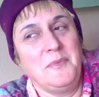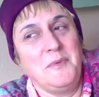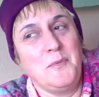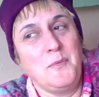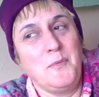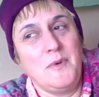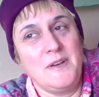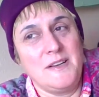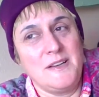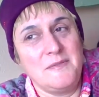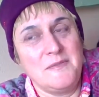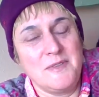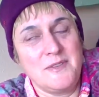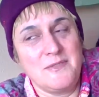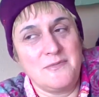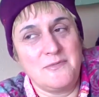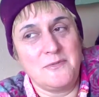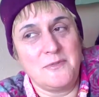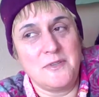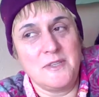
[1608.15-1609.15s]
when I was
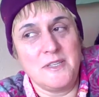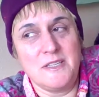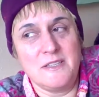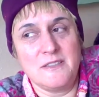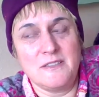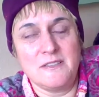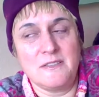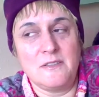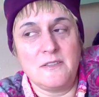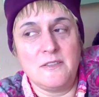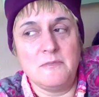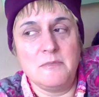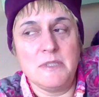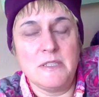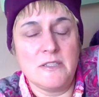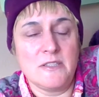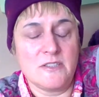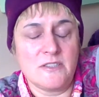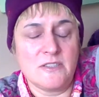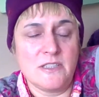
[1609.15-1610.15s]
4 years old
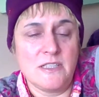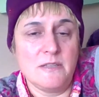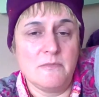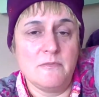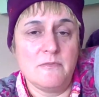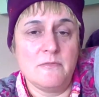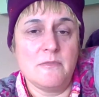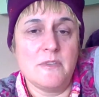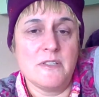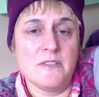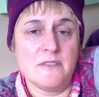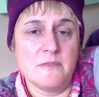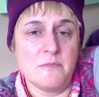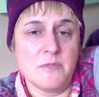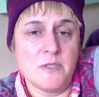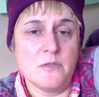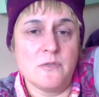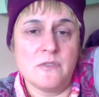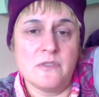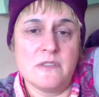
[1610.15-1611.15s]
because she was
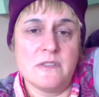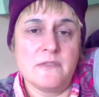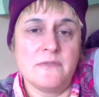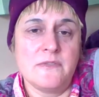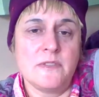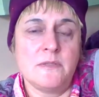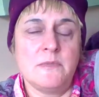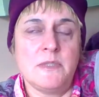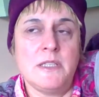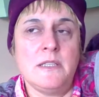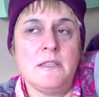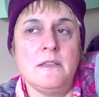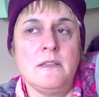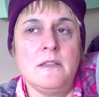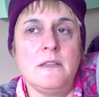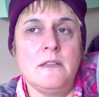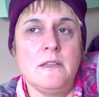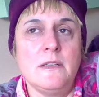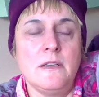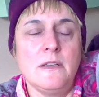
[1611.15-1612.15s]
abusive to me,
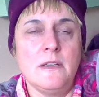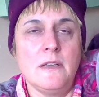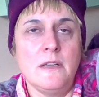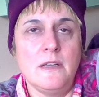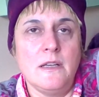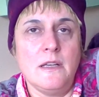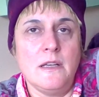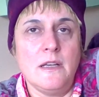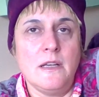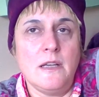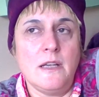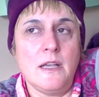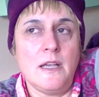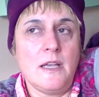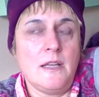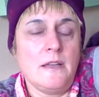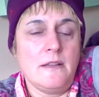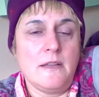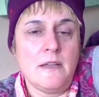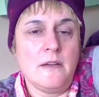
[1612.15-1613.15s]

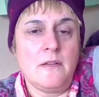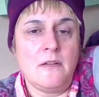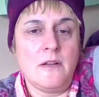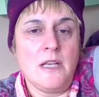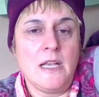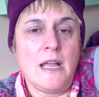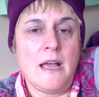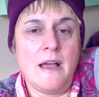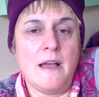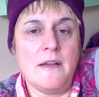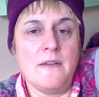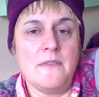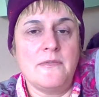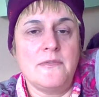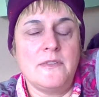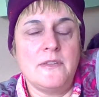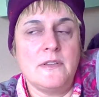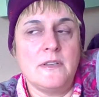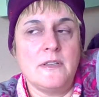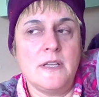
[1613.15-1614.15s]
and they all
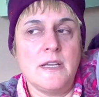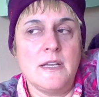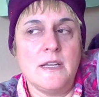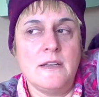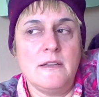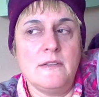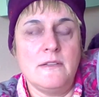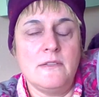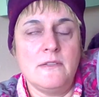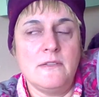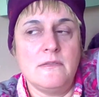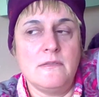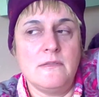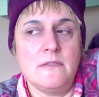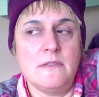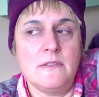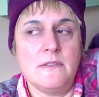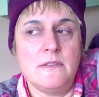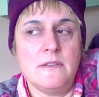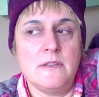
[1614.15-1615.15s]
laughed. They
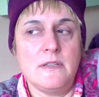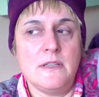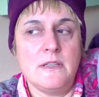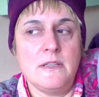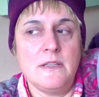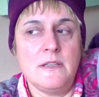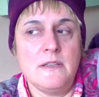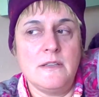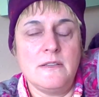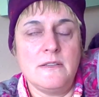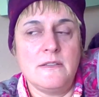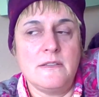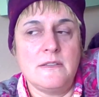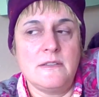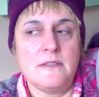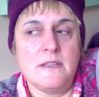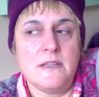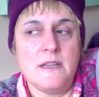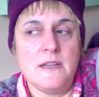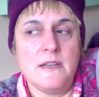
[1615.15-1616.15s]
didn't
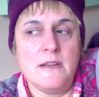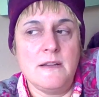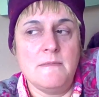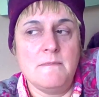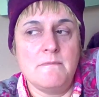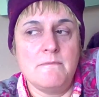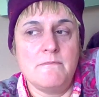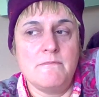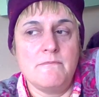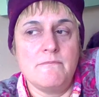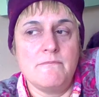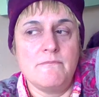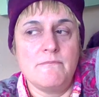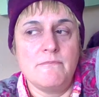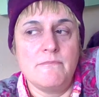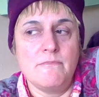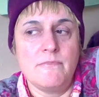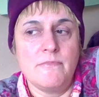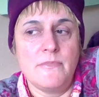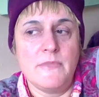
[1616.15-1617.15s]

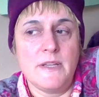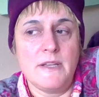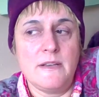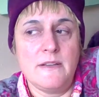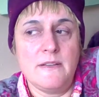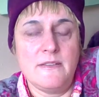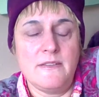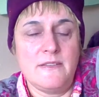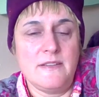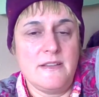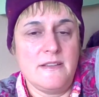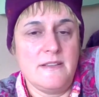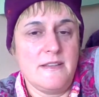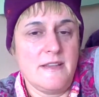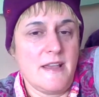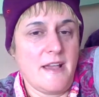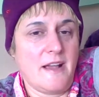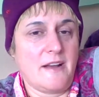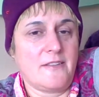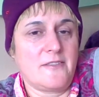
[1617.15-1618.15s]
see
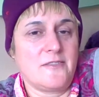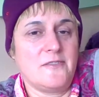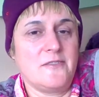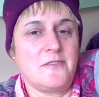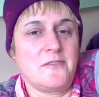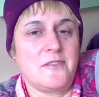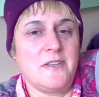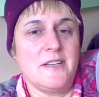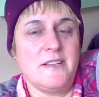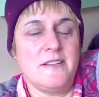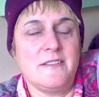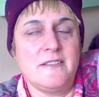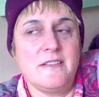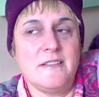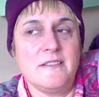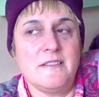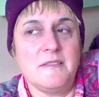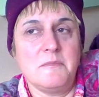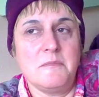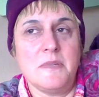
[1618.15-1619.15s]
the actual
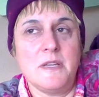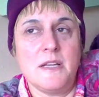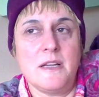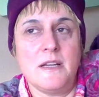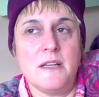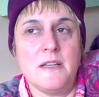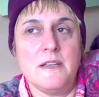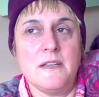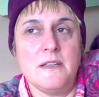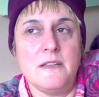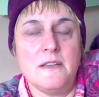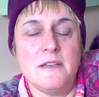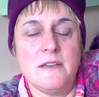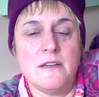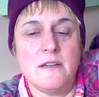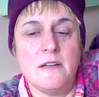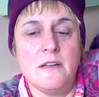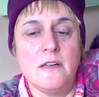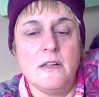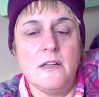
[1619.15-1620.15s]
criticism behind it.
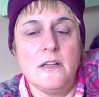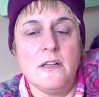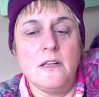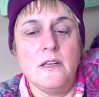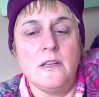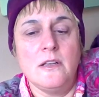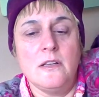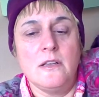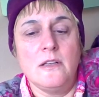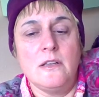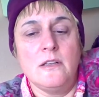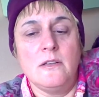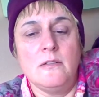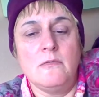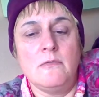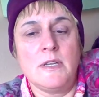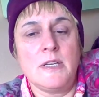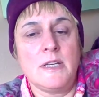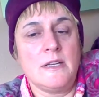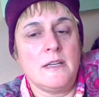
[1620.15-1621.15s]

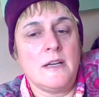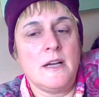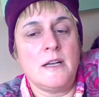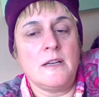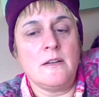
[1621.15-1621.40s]
When I got